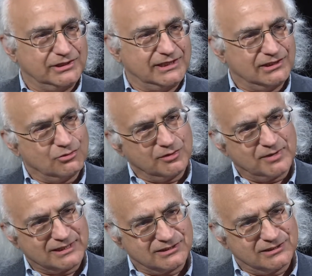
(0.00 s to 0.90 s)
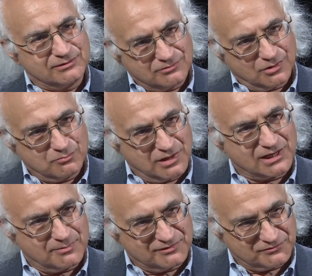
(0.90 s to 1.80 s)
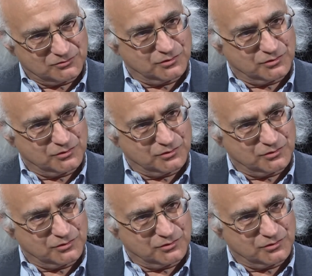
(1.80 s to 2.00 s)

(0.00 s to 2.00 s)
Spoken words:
Again, going back to the Ummah coming from the